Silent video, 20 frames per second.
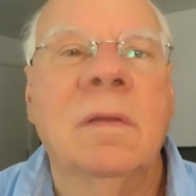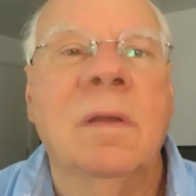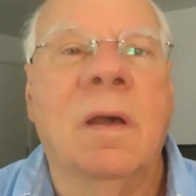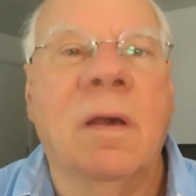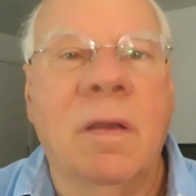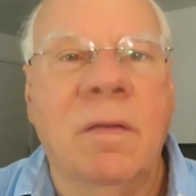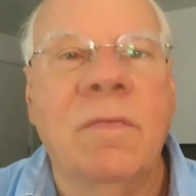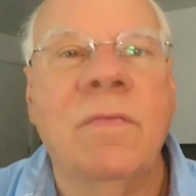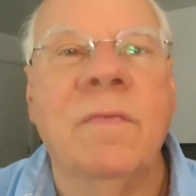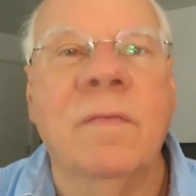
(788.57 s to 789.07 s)

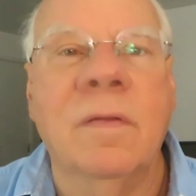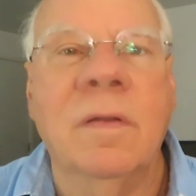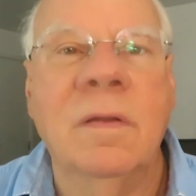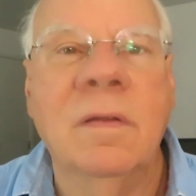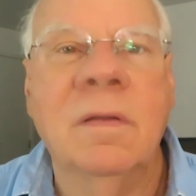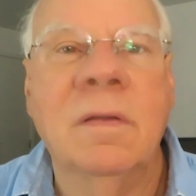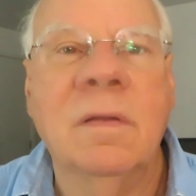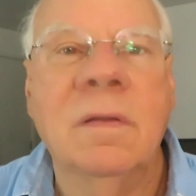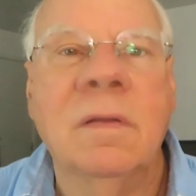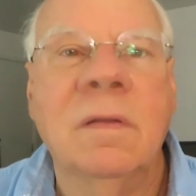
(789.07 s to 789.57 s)

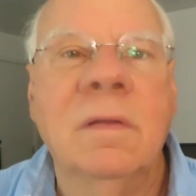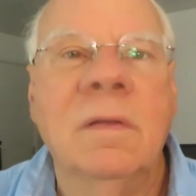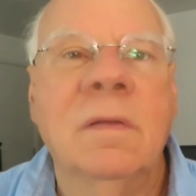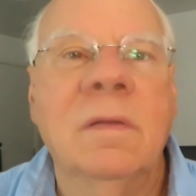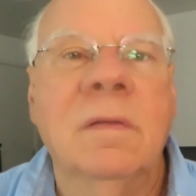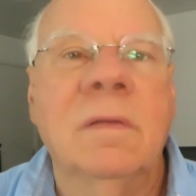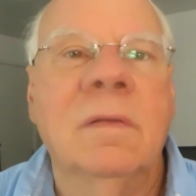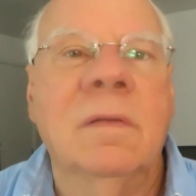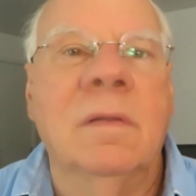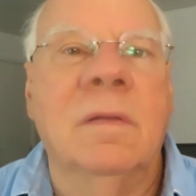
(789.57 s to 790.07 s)
hyphen,
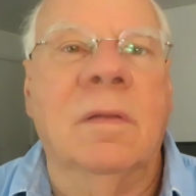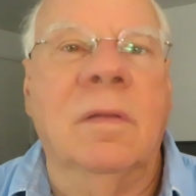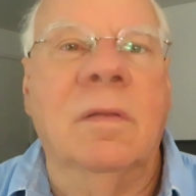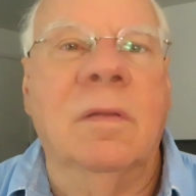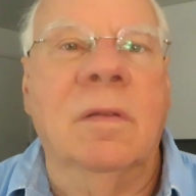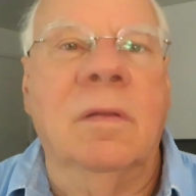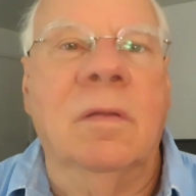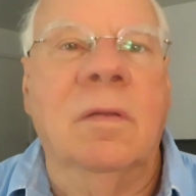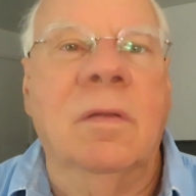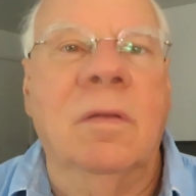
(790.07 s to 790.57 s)
and
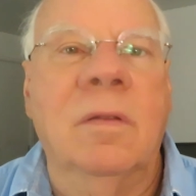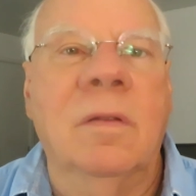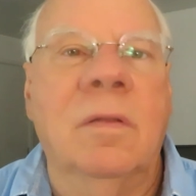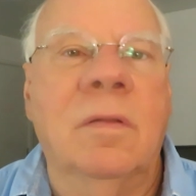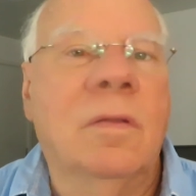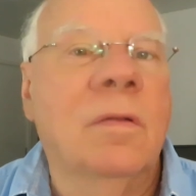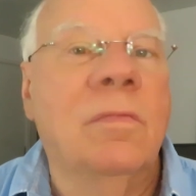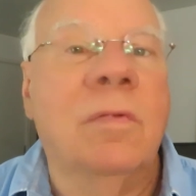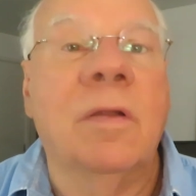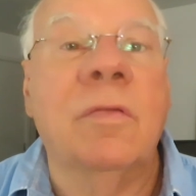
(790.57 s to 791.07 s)
then
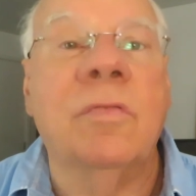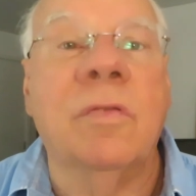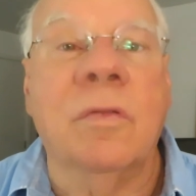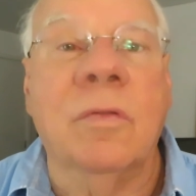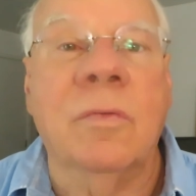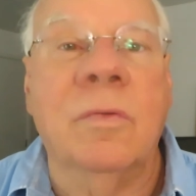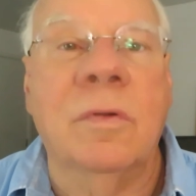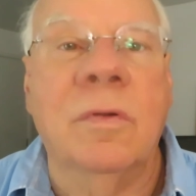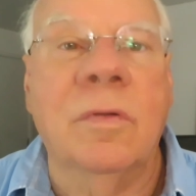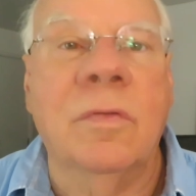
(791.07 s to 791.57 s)
the rest of
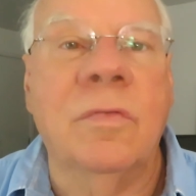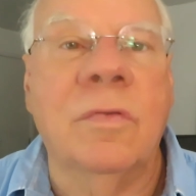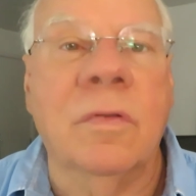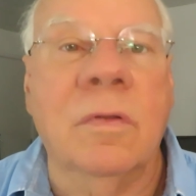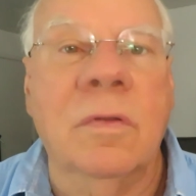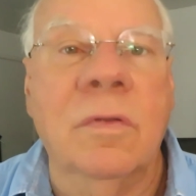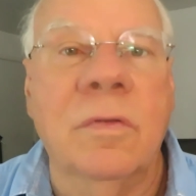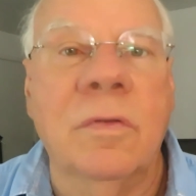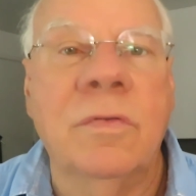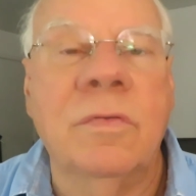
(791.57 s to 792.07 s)
the word
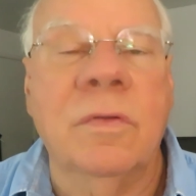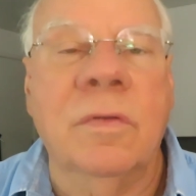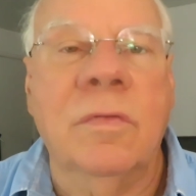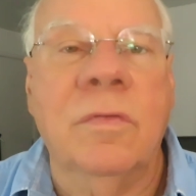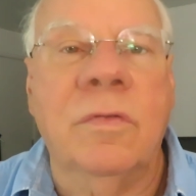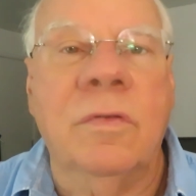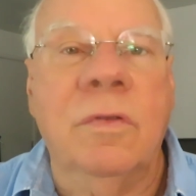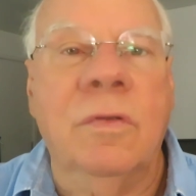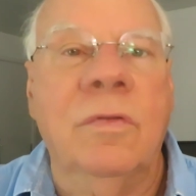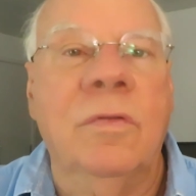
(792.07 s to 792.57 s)

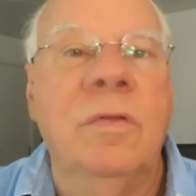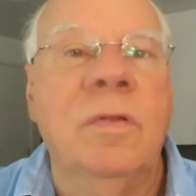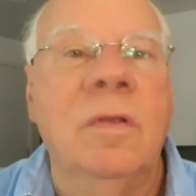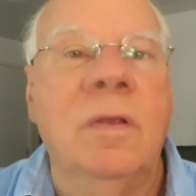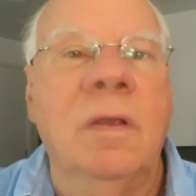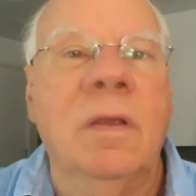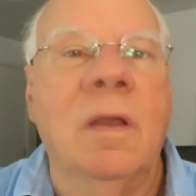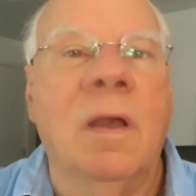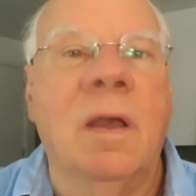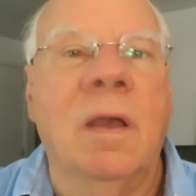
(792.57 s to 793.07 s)
solutions,
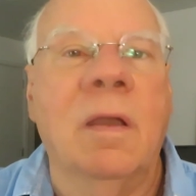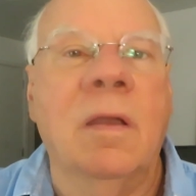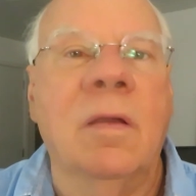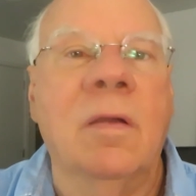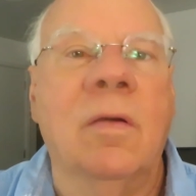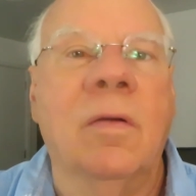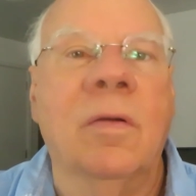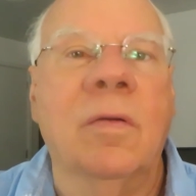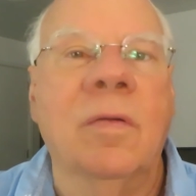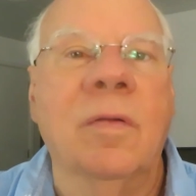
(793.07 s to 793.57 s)

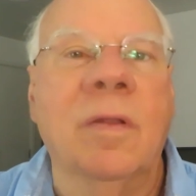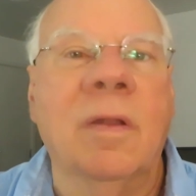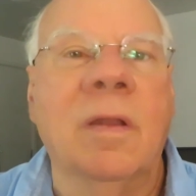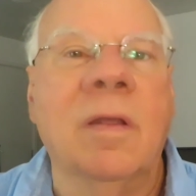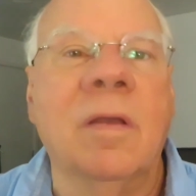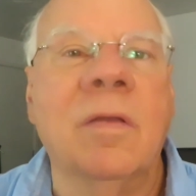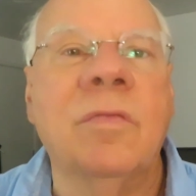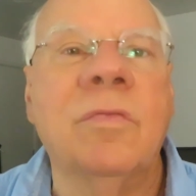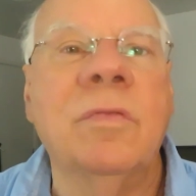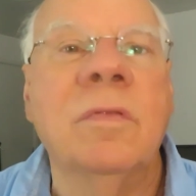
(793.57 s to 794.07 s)

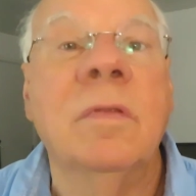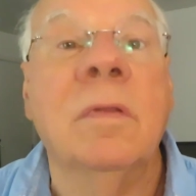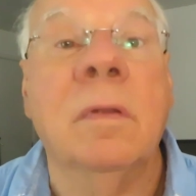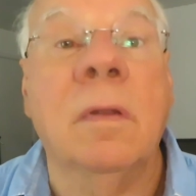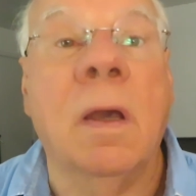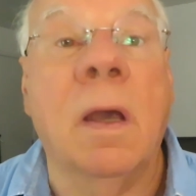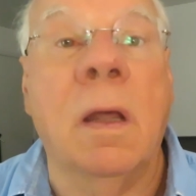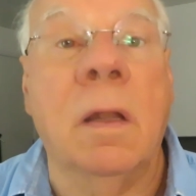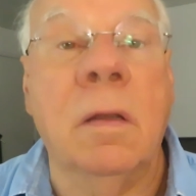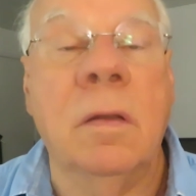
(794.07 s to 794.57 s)

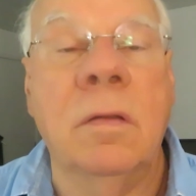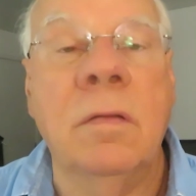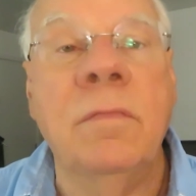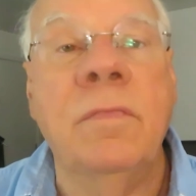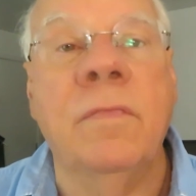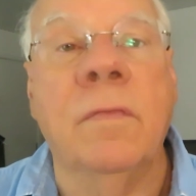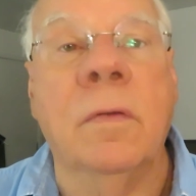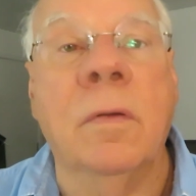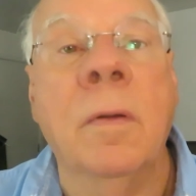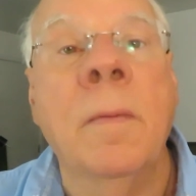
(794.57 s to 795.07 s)

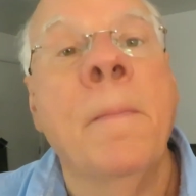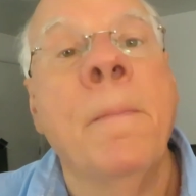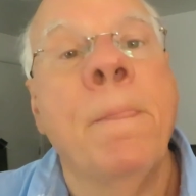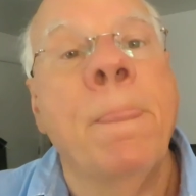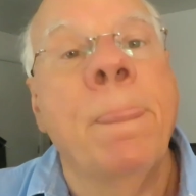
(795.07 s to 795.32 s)
UTIONS.info.